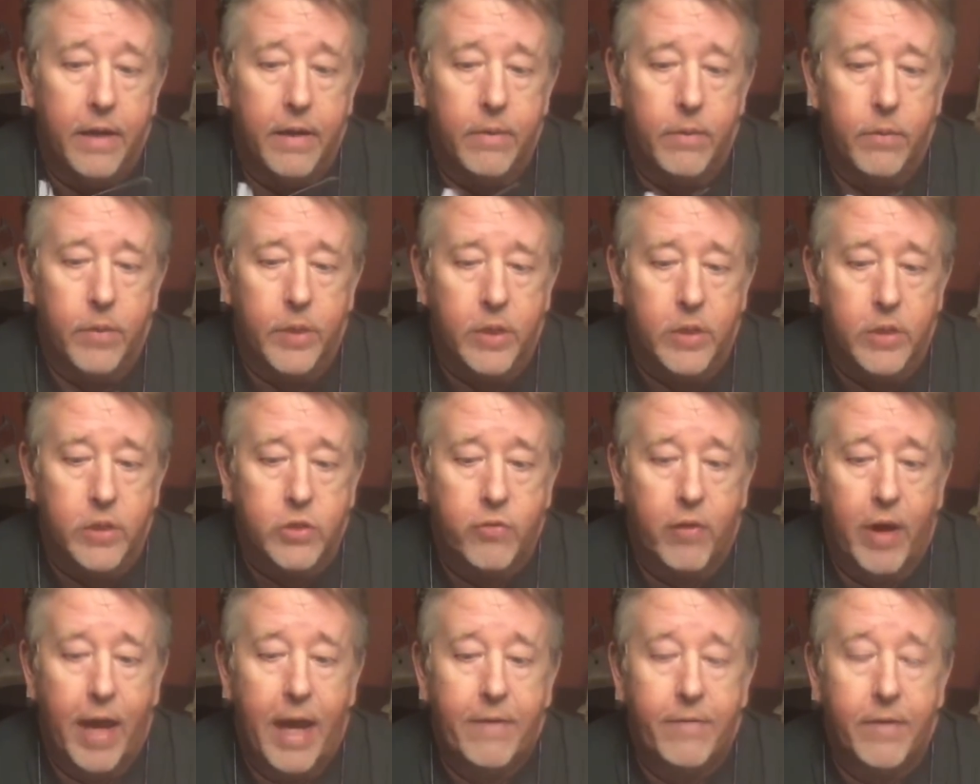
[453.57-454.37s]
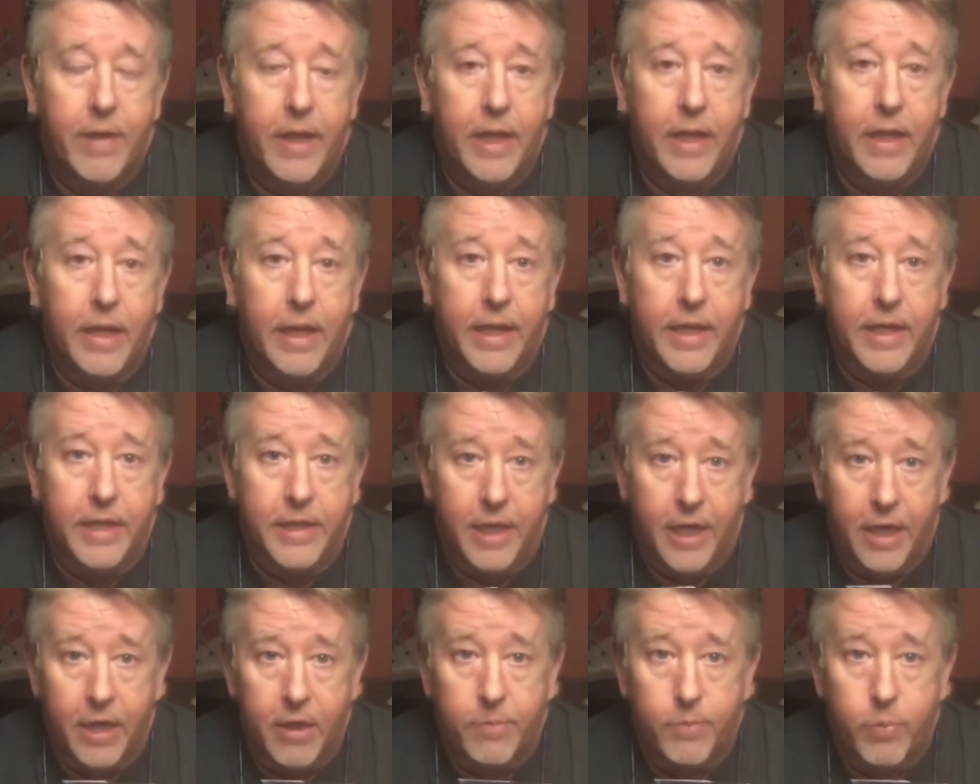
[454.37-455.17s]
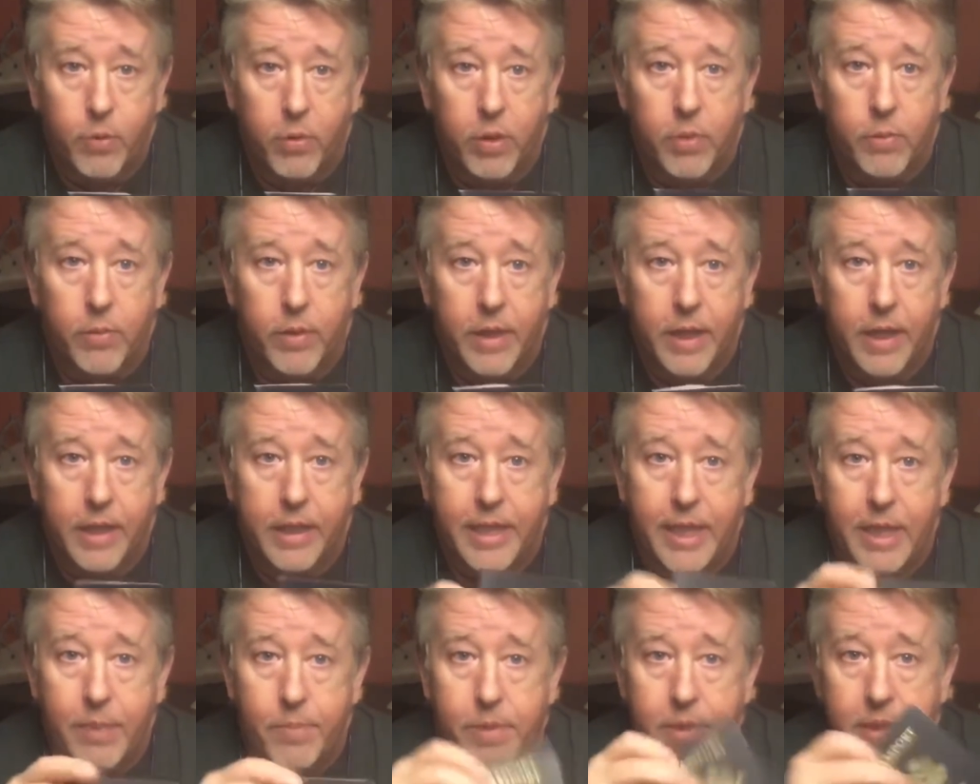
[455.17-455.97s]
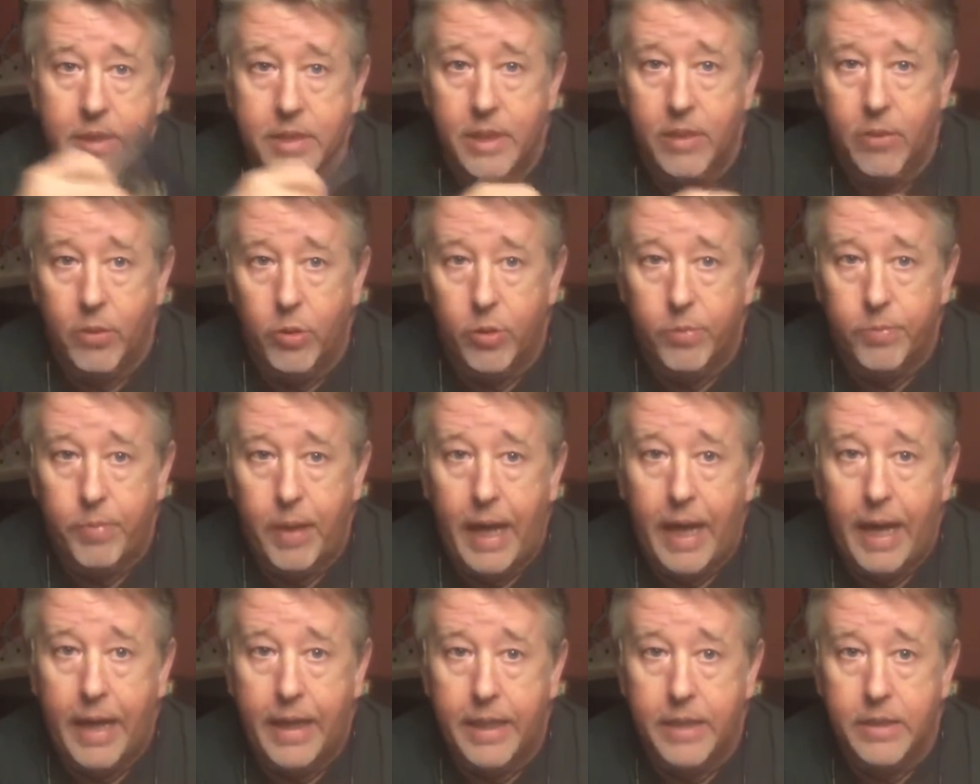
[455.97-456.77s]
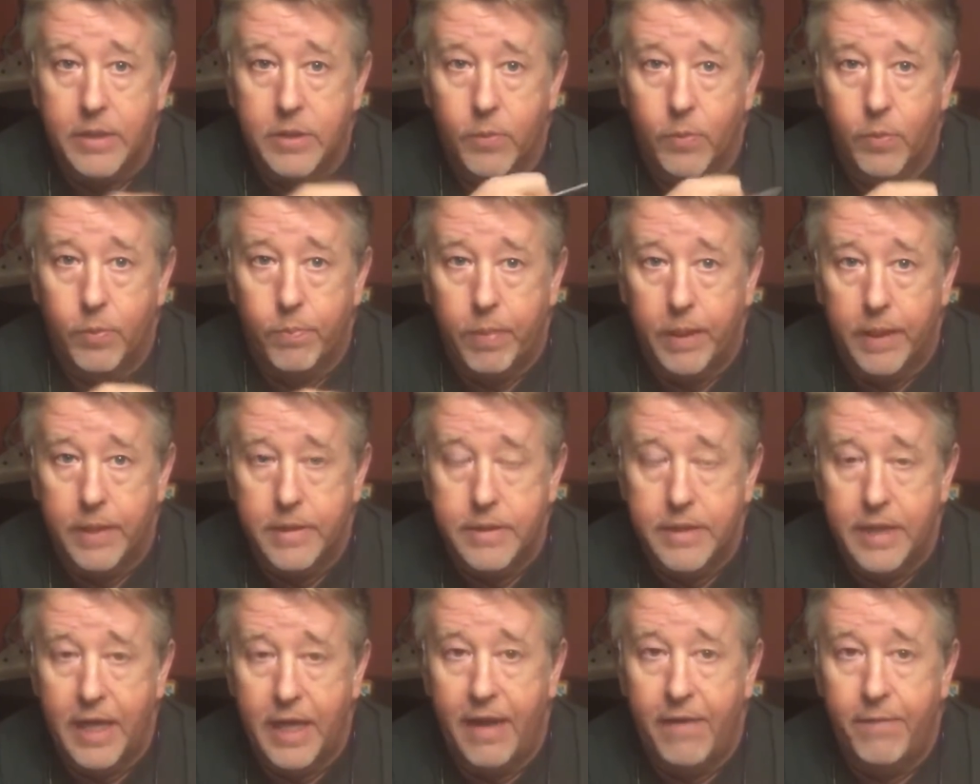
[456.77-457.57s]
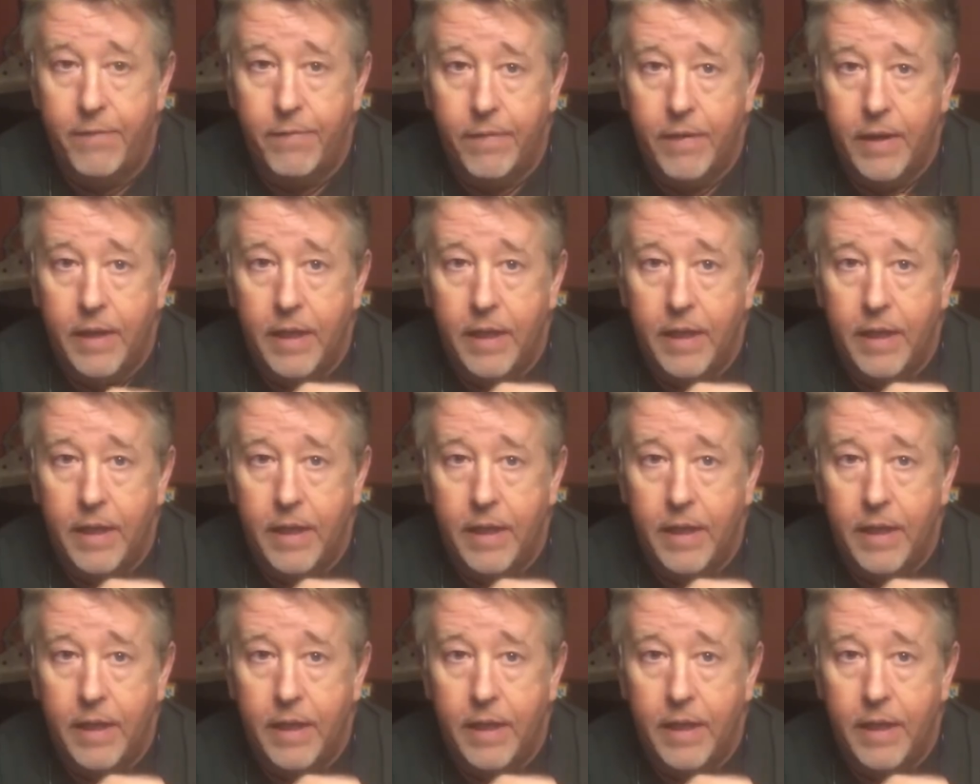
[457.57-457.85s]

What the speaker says: When you're traveling, like at the airport and whatnot, keep this in a pocket, someplace safe,